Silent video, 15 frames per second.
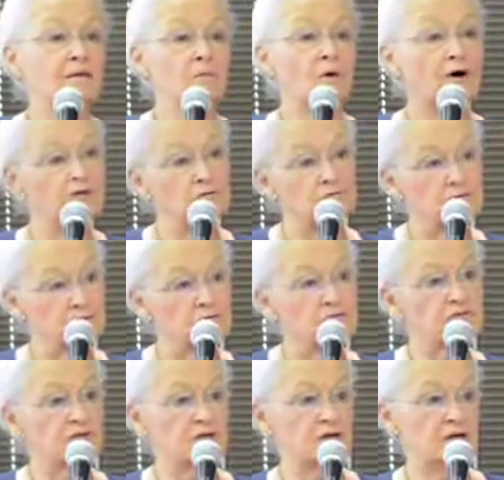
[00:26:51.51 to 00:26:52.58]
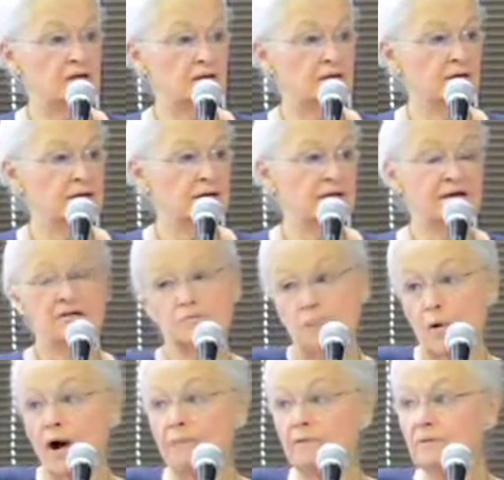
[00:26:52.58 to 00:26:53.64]
what you do see is
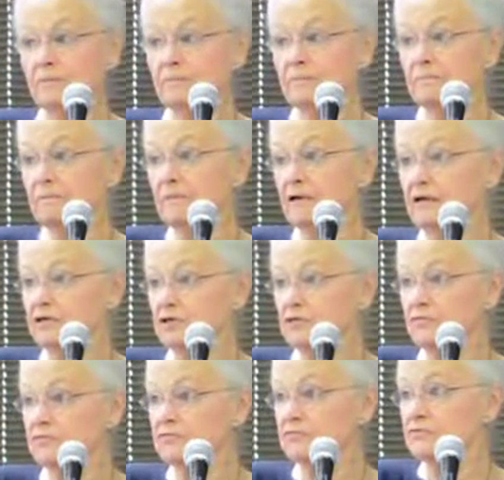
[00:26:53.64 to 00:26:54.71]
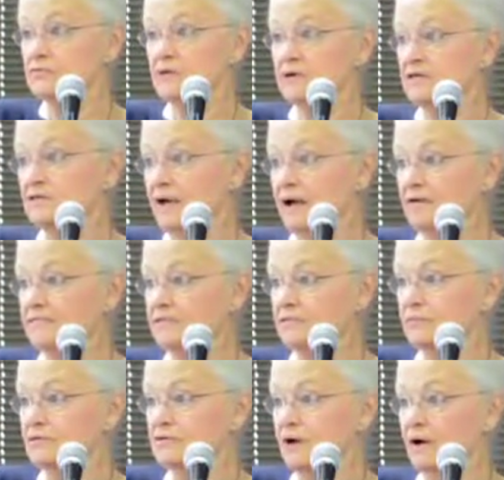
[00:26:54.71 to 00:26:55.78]
problem issues that you have to
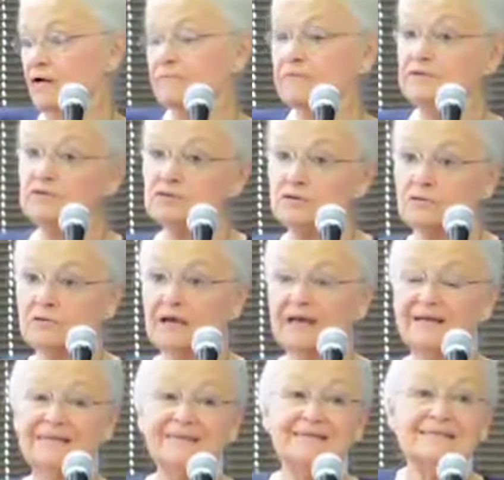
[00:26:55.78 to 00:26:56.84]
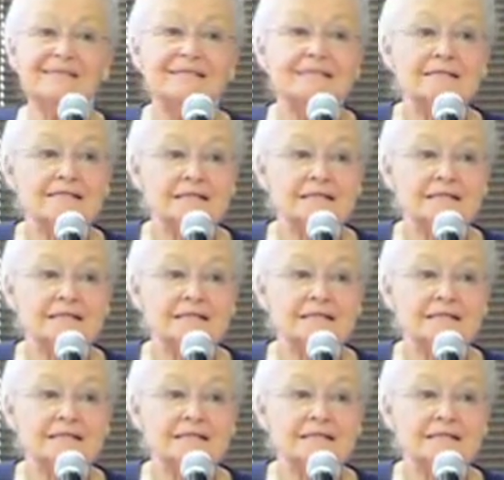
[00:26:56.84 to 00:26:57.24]
resolve, but you don't get to